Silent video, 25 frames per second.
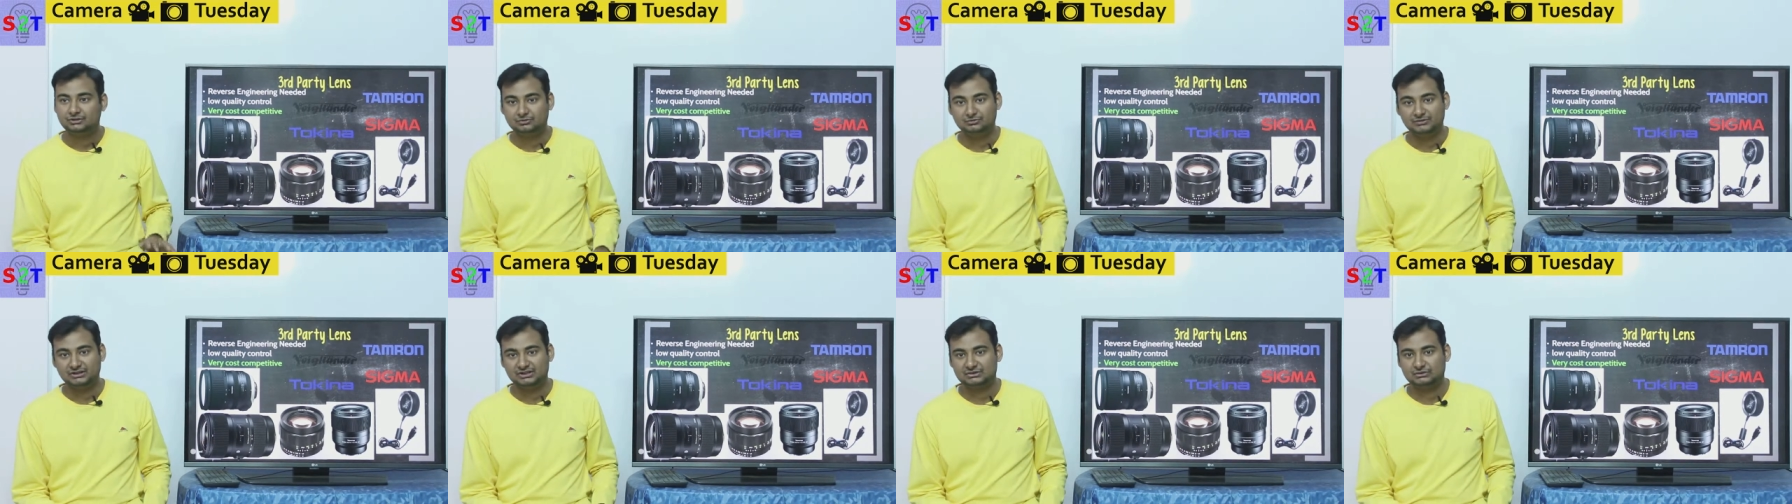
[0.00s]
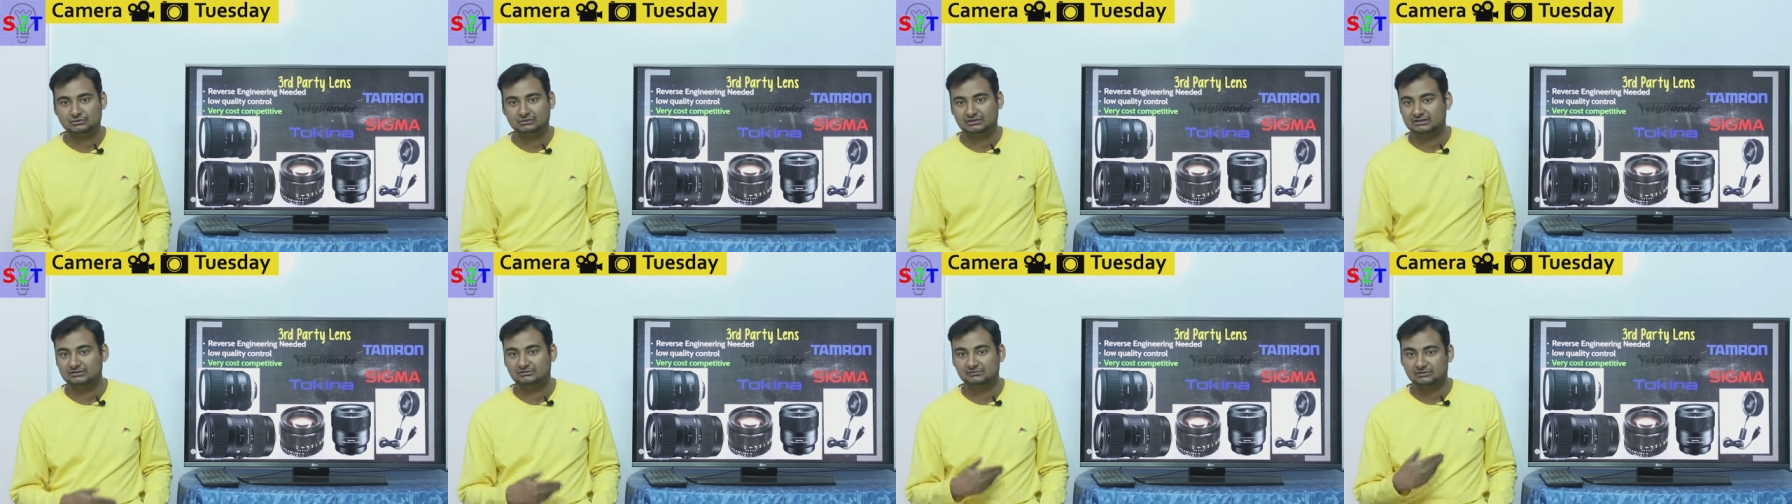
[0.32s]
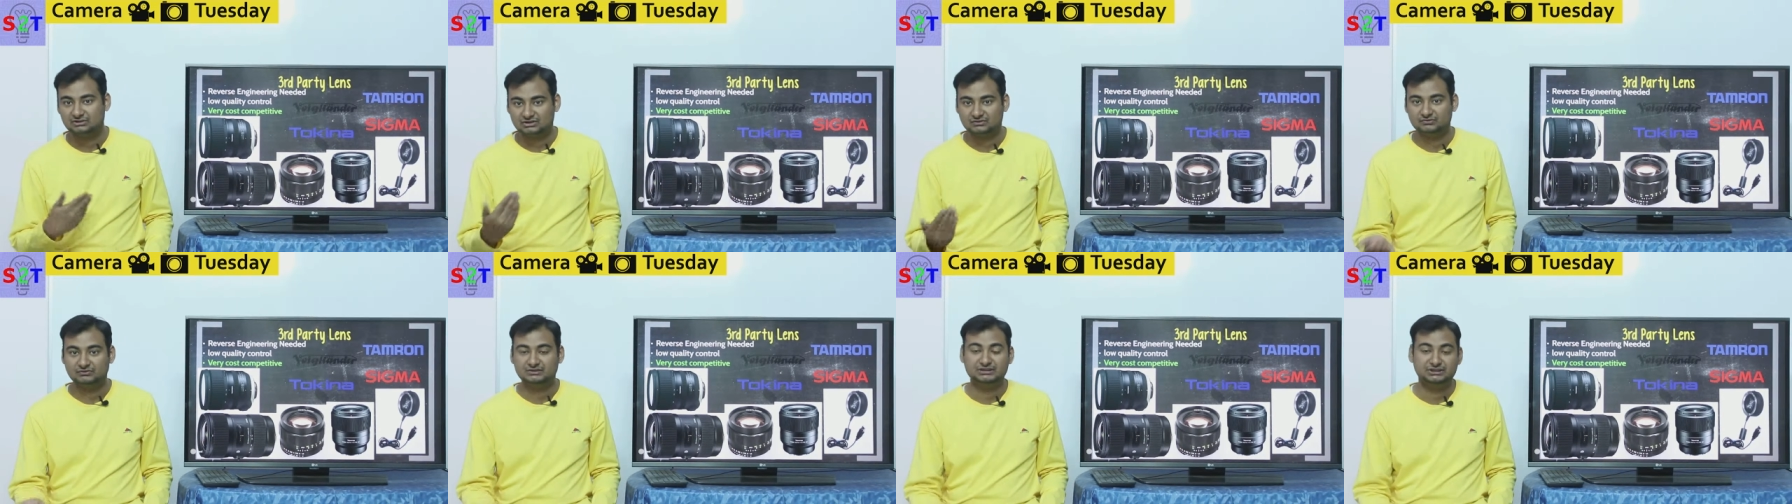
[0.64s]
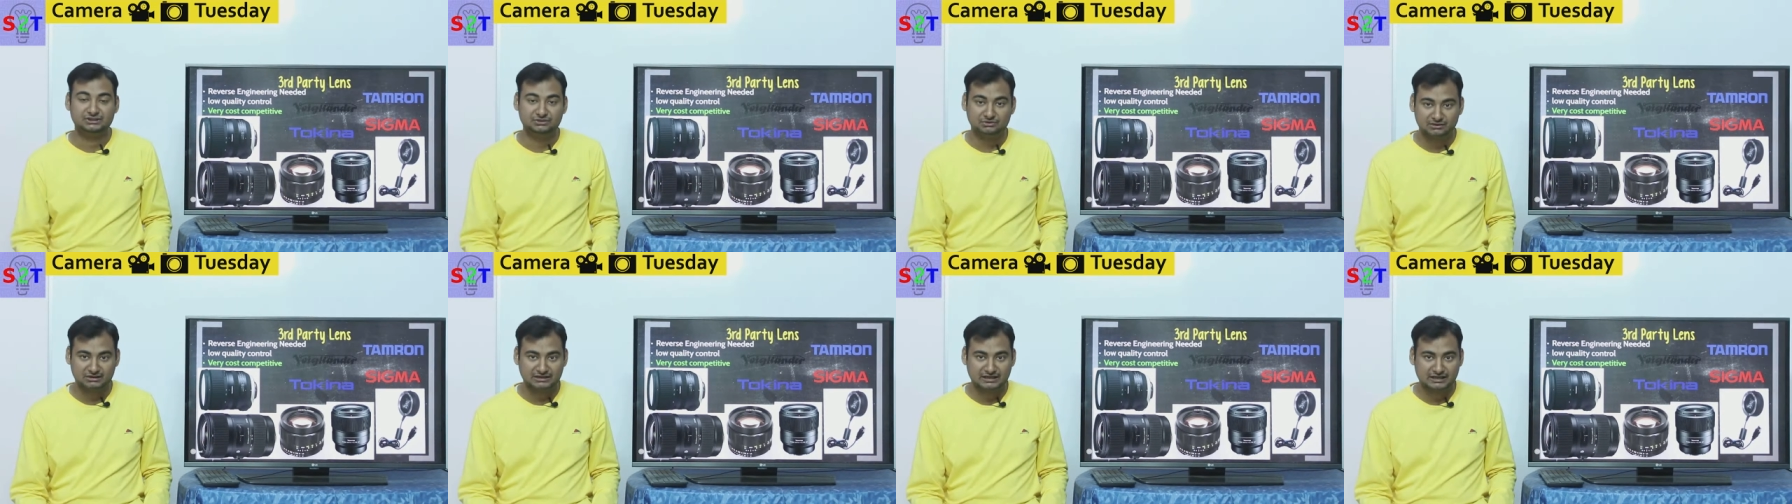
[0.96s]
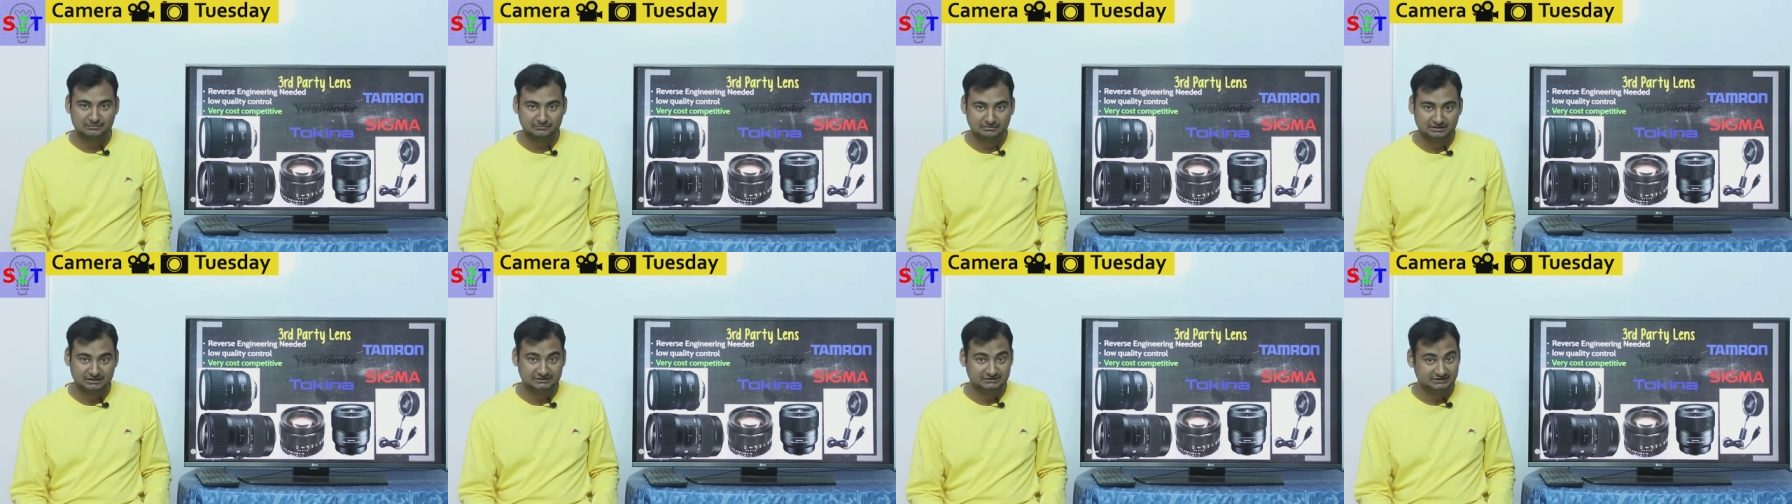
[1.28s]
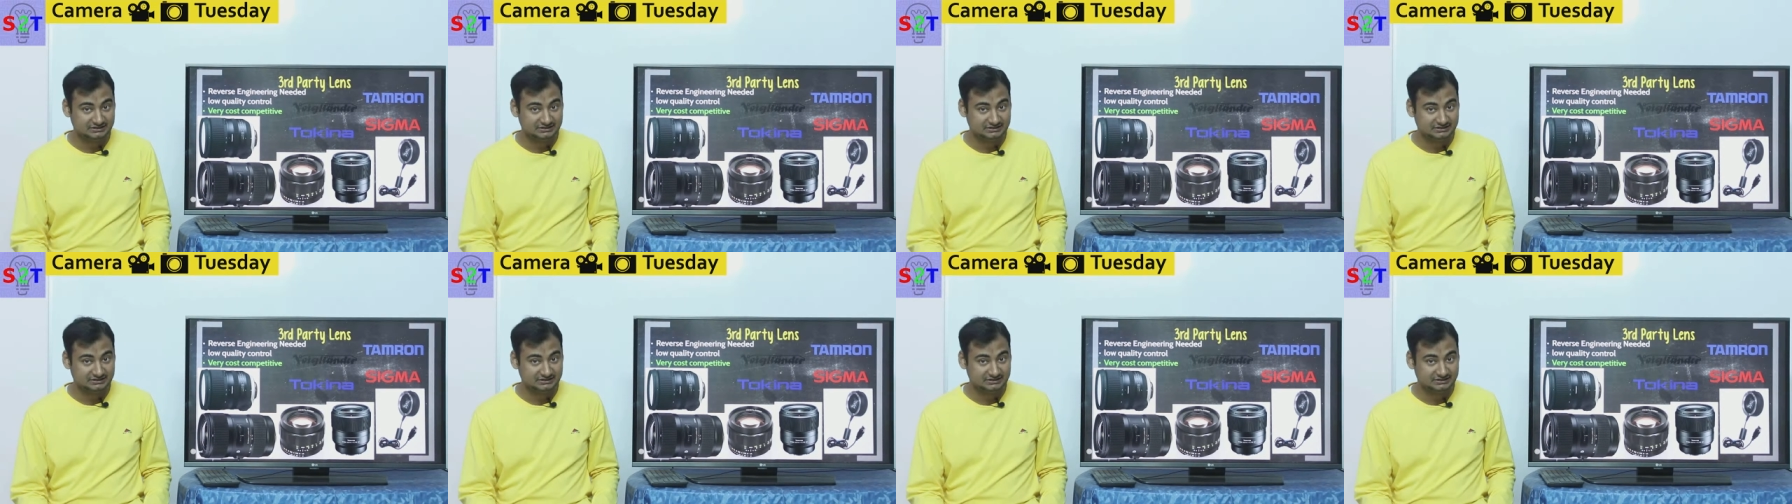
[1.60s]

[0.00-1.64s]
to make sure it works with newer camera.